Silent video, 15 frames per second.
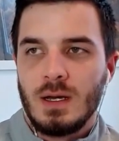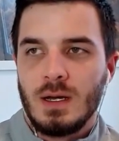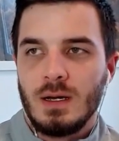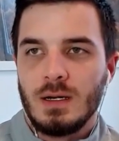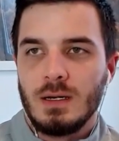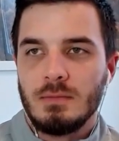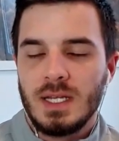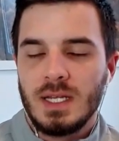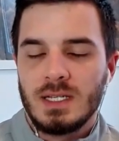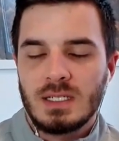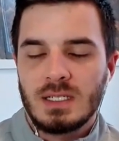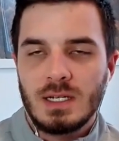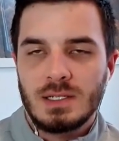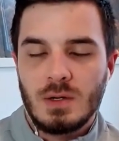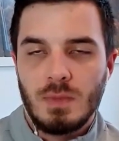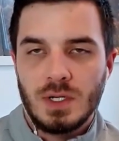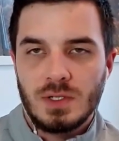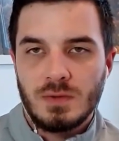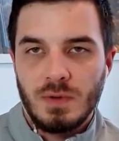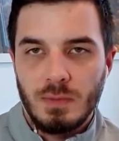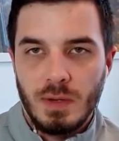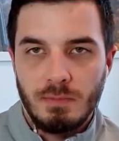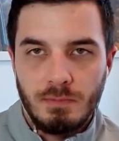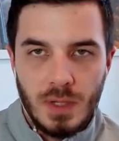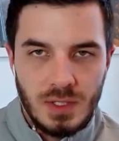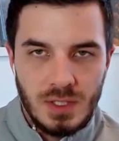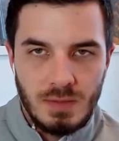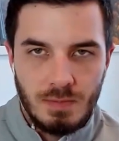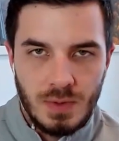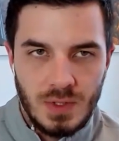Um, and it's not so much from a
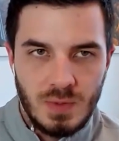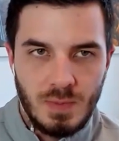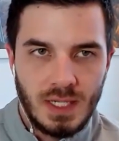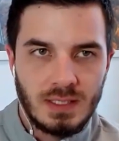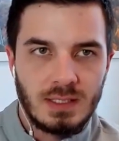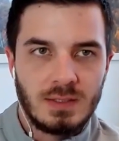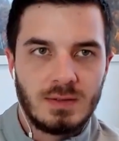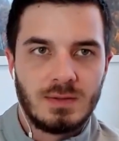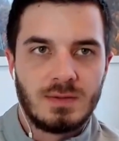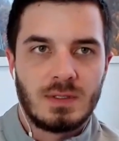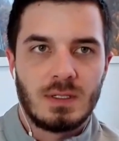budget perspective